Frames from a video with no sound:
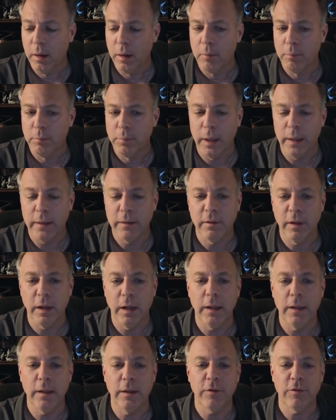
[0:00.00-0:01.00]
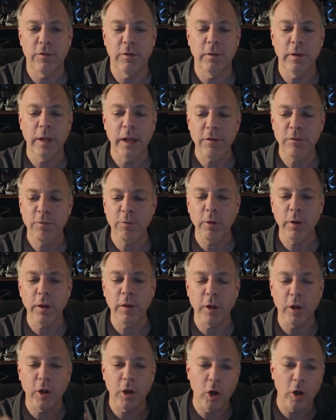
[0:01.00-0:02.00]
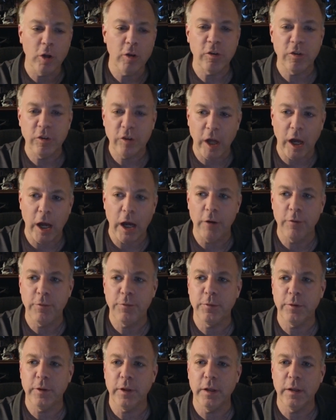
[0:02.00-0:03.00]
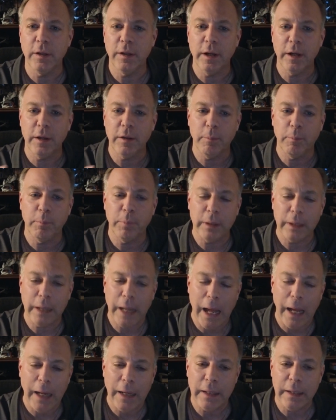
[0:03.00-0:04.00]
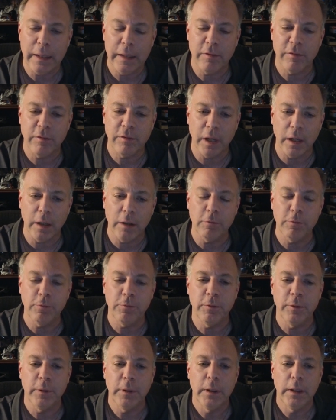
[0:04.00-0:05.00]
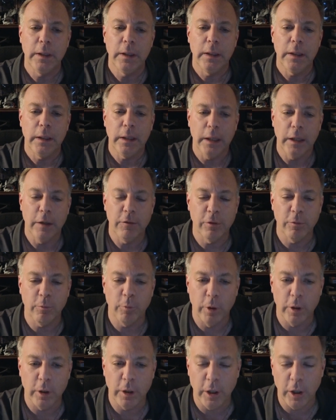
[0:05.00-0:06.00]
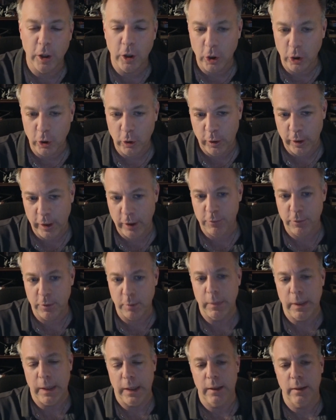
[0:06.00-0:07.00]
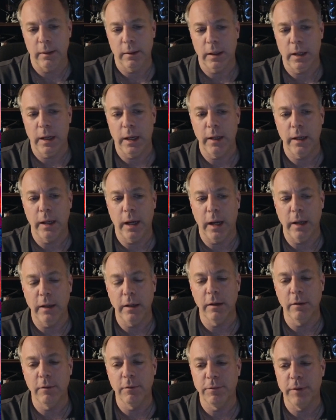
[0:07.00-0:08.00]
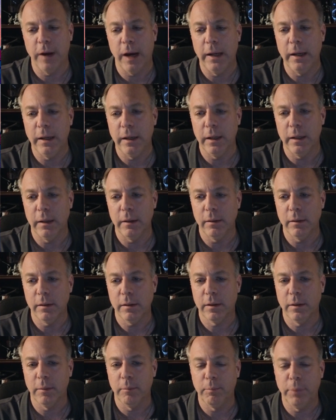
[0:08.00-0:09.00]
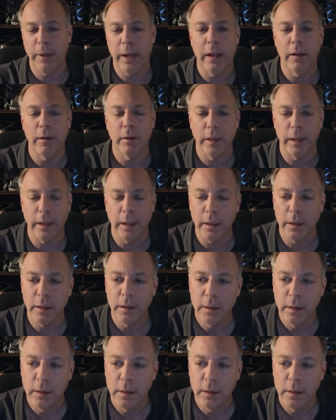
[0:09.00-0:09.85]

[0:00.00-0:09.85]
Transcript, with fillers: But uh, so that's really the good stuff. Uh, the plot itself isn't really a good thing for me. I, I didn't find it compelling